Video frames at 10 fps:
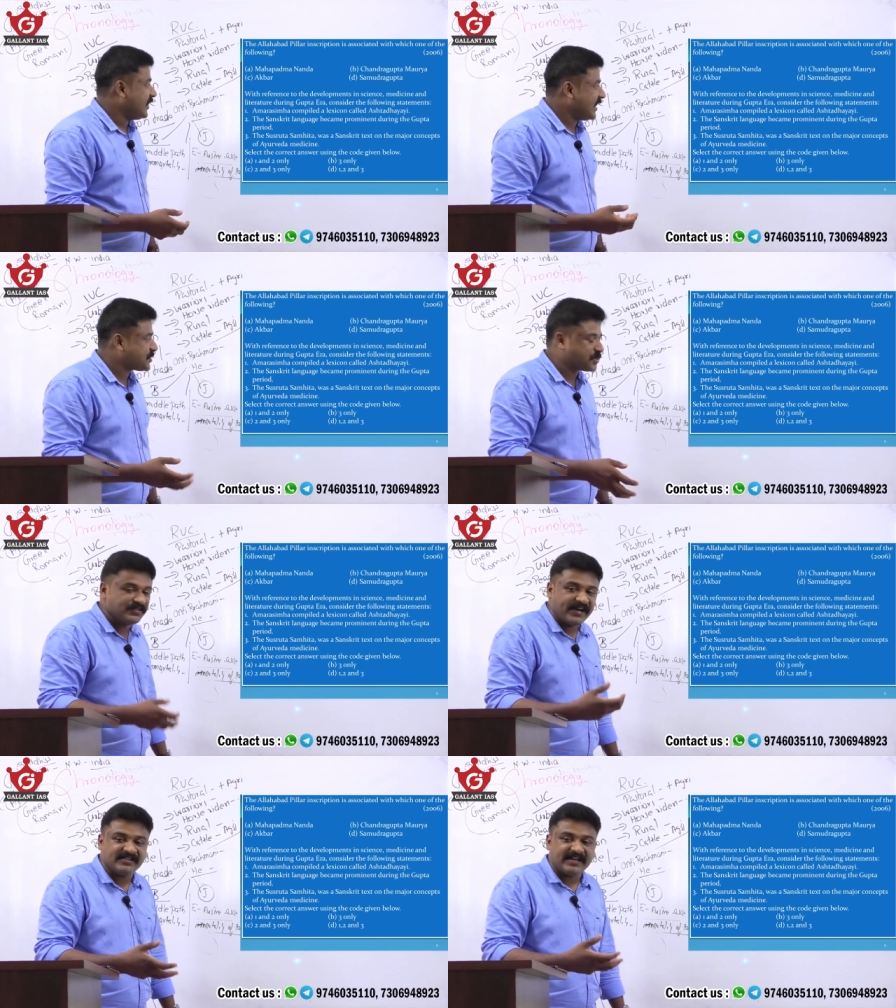
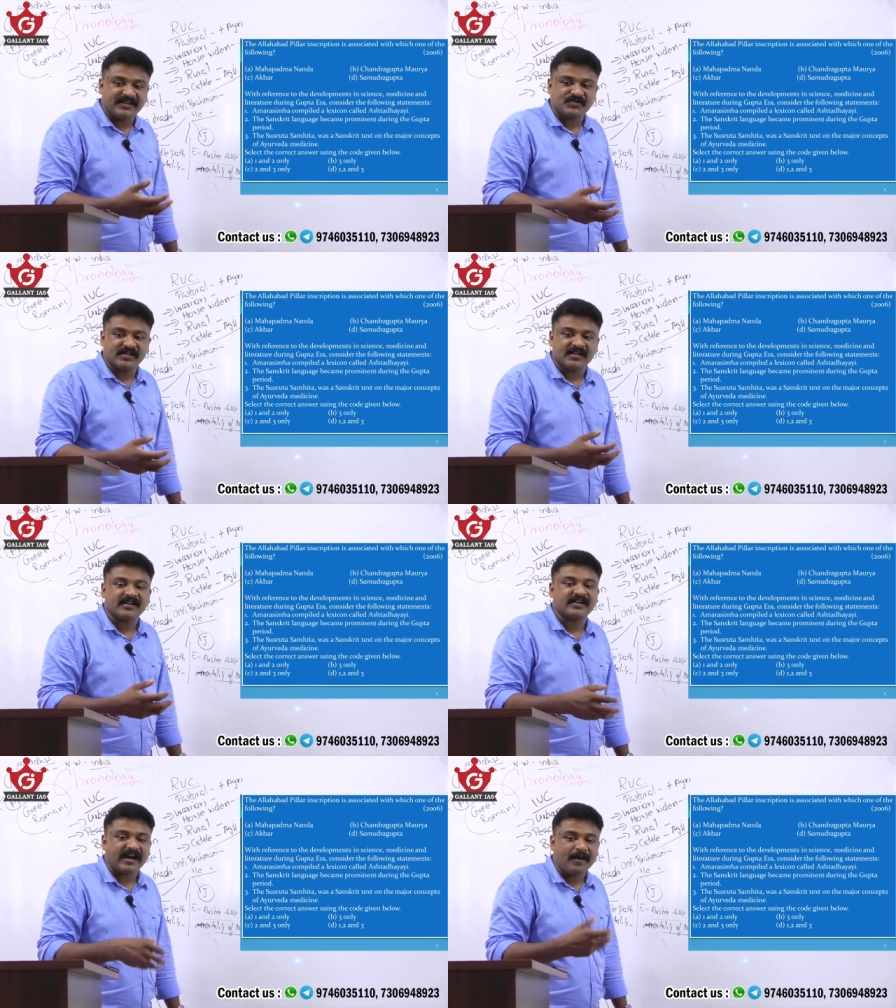Ashtadhyayi, that is a
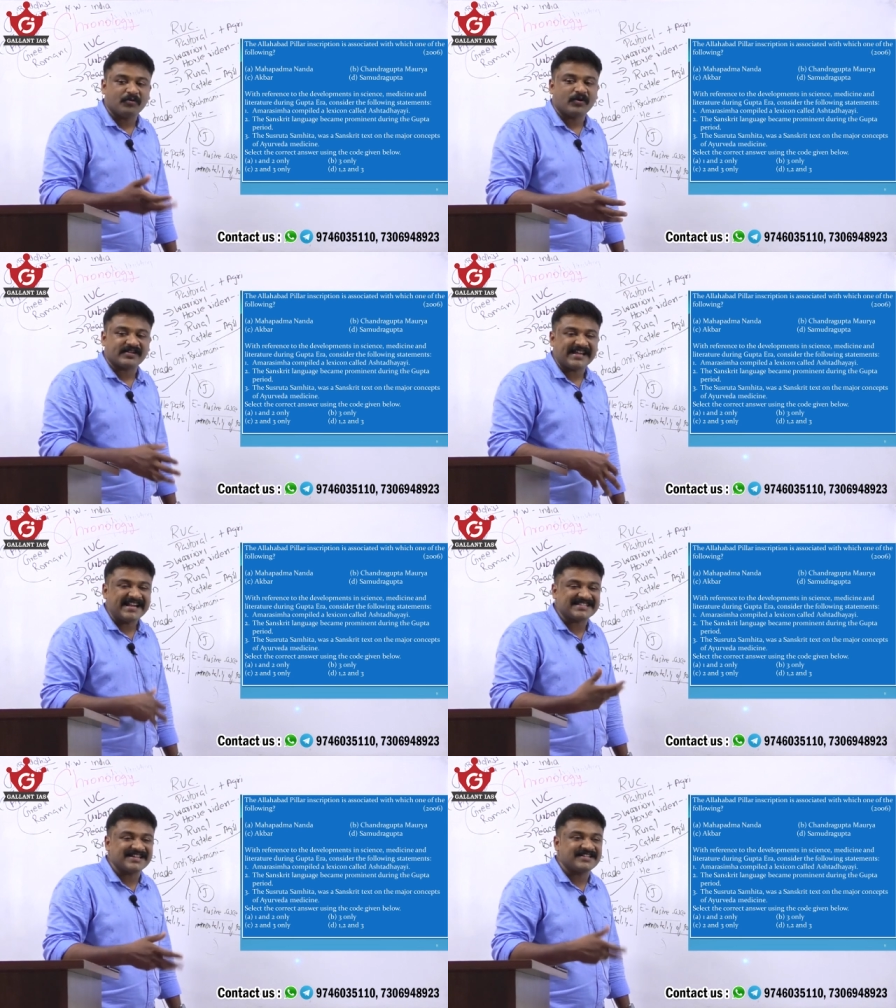grammar work,
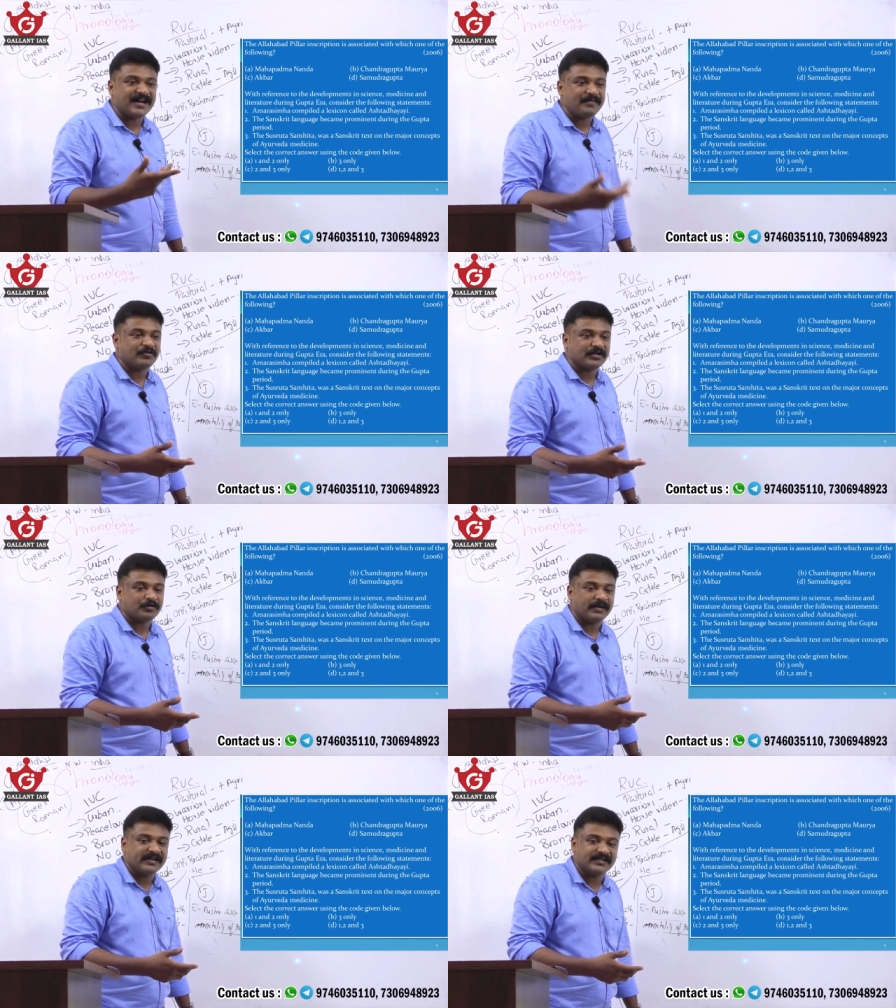Sanskrit grammar
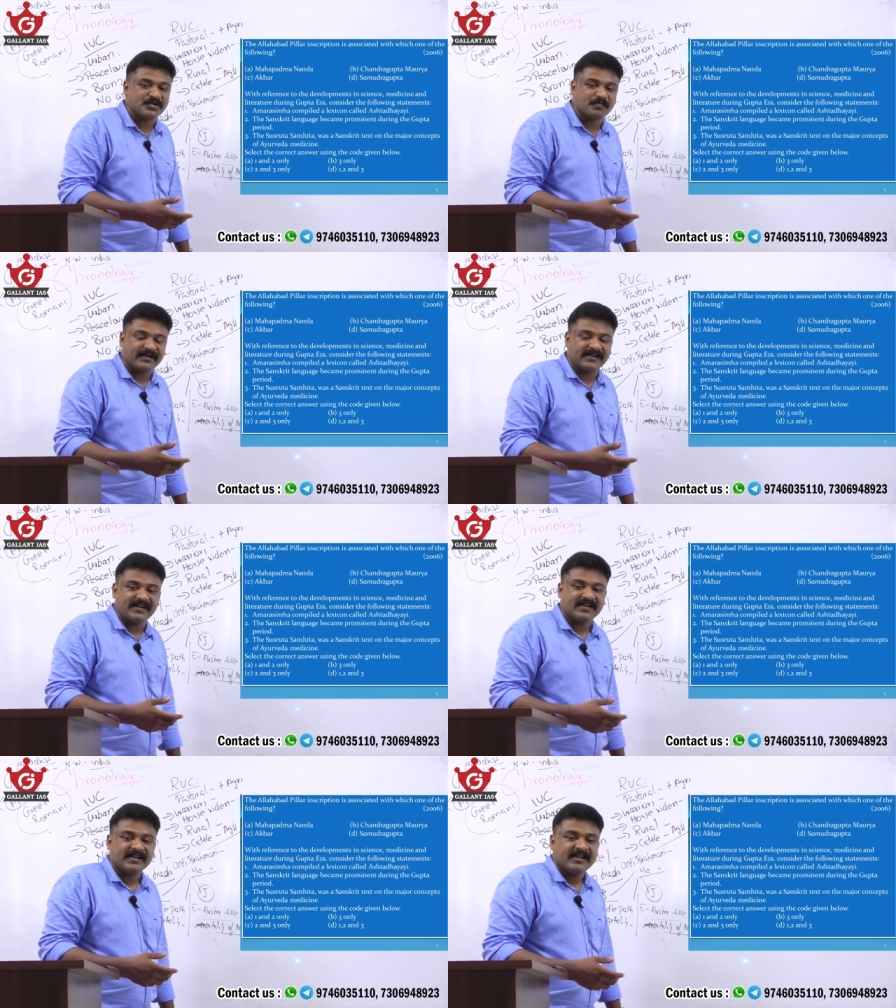work by this
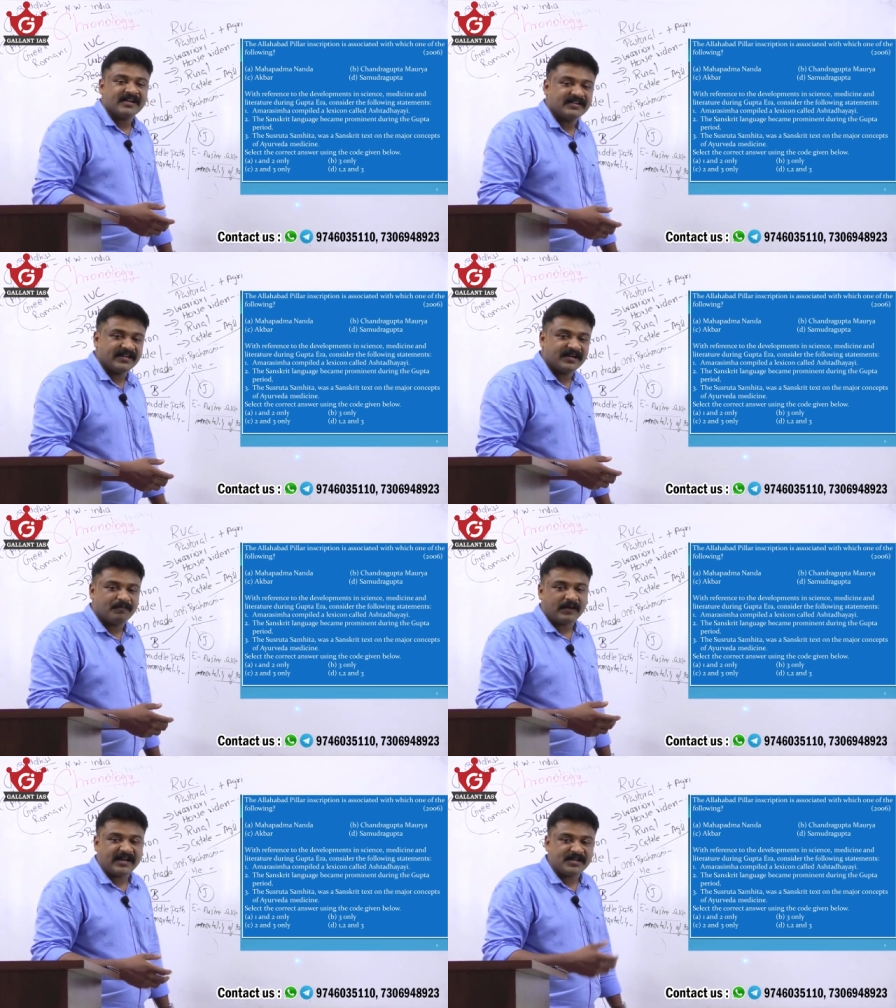Panini. Then
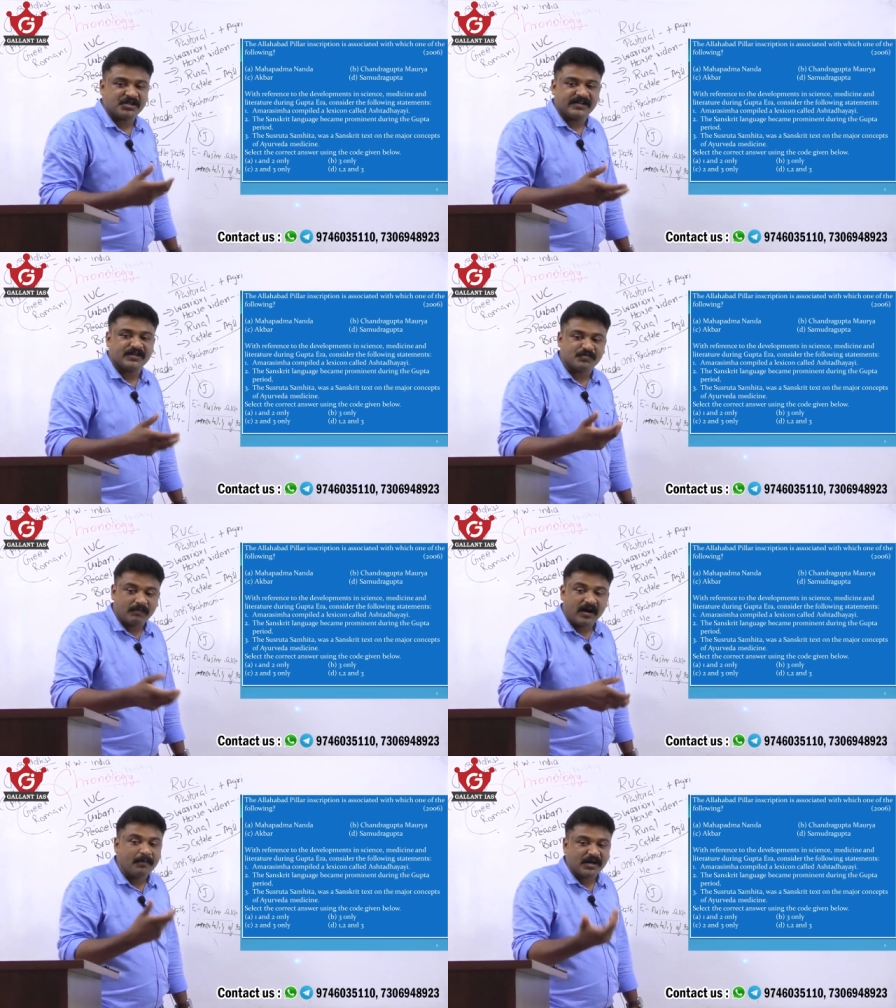Patanjali's
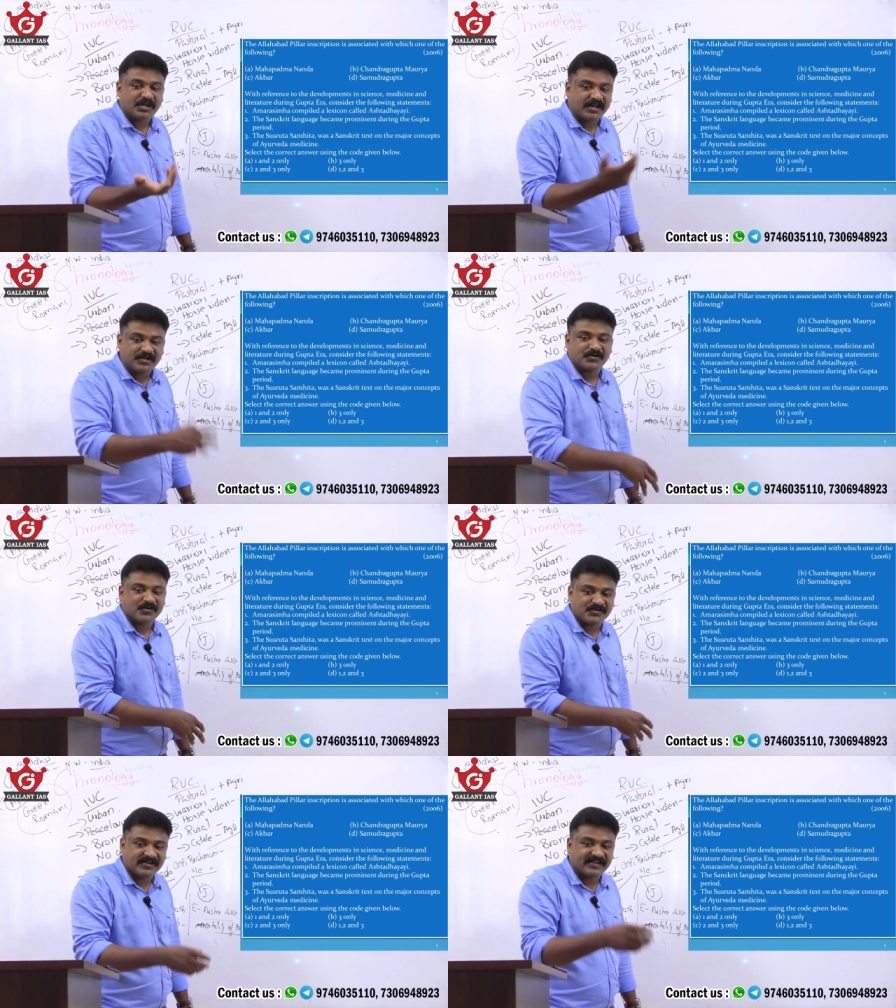Mahabhashya is
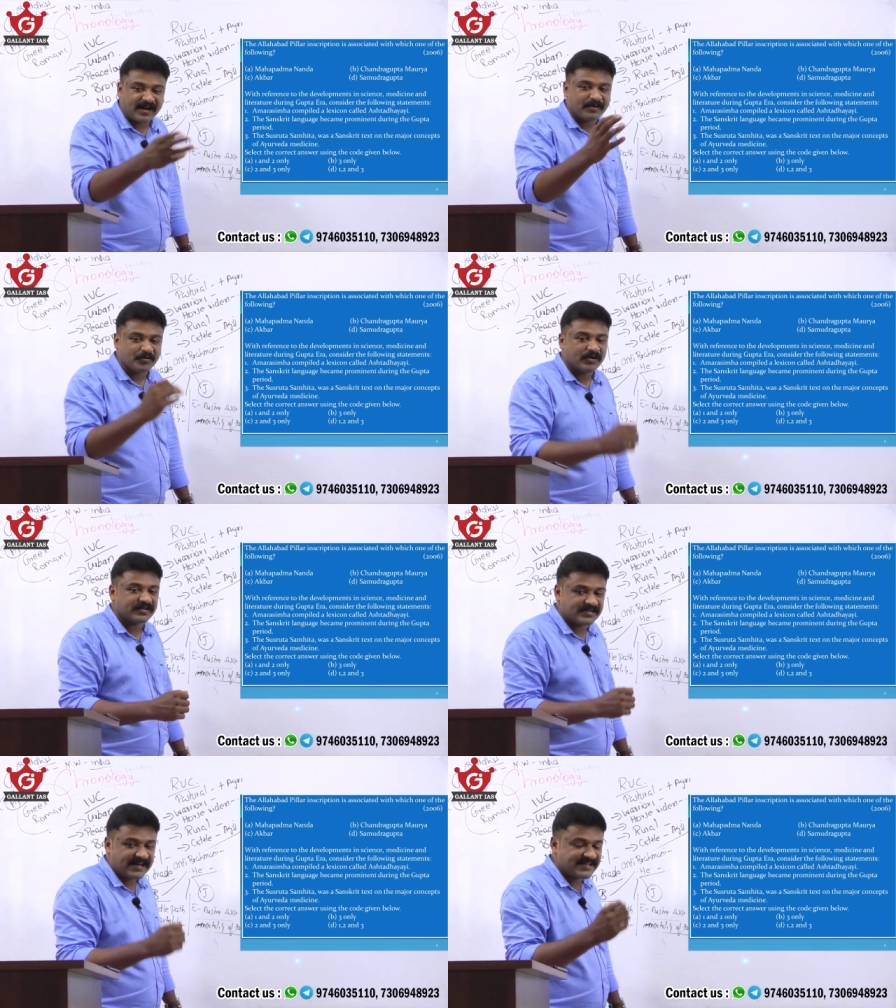also a grammar
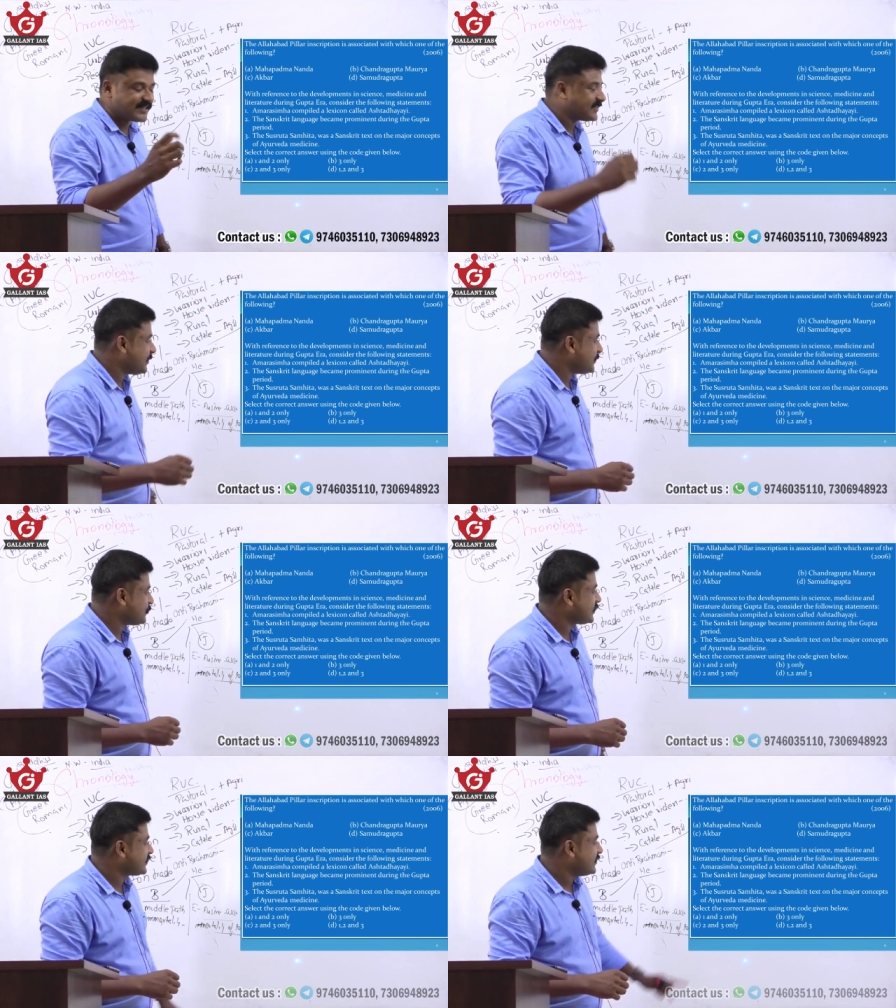work, Sanskrit grammar
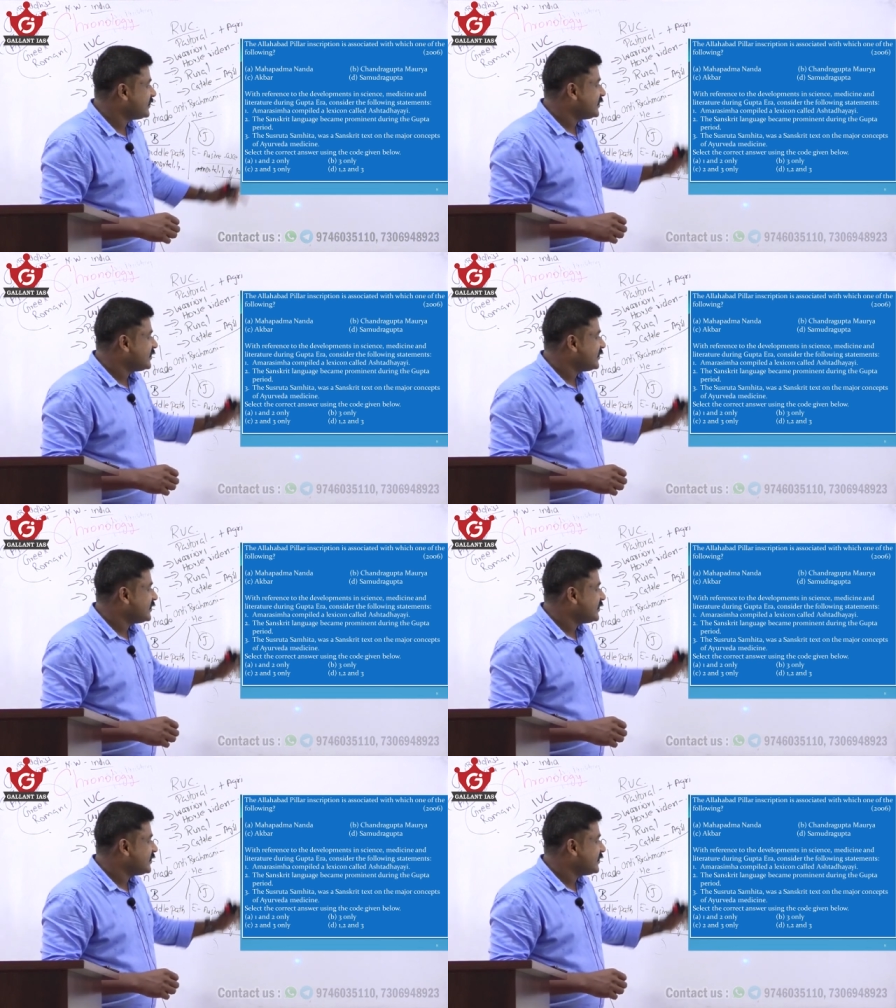work.